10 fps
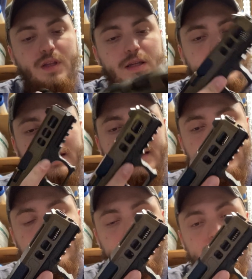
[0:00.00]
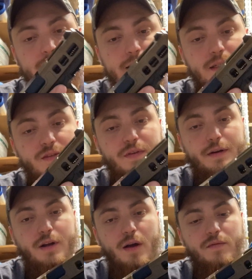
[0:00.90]
It's
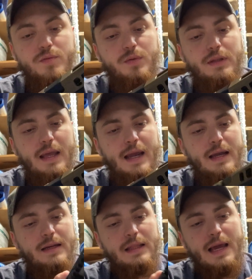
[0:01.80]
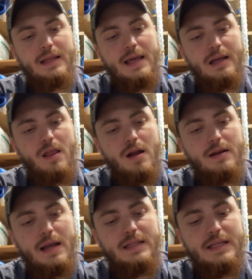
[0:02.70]
very comfortable in the hand. I like that Glock
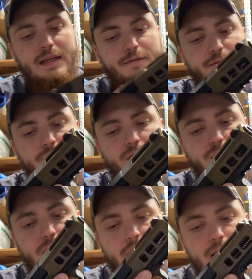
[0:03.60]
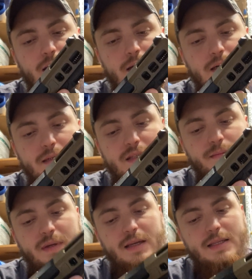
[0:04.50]
19 feel. To
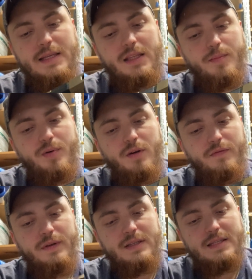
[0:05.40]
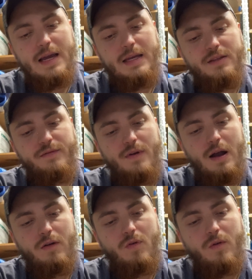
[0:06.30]
me, it's like the perfect size
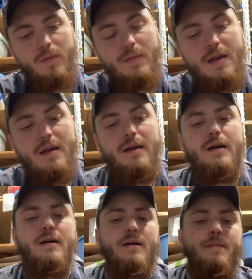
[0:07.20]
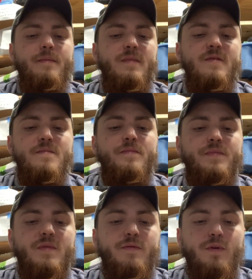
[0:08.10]
firearm
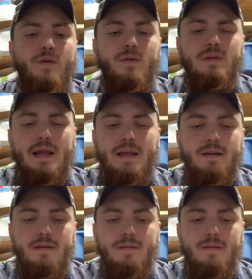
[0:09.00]
for like